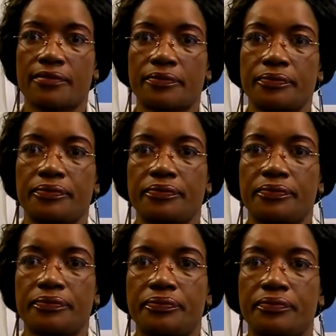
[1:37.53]
Because if I
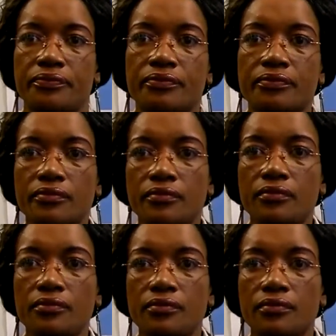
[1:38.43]
understand you correctly,
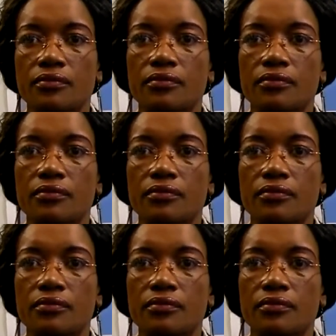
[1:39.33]
because you,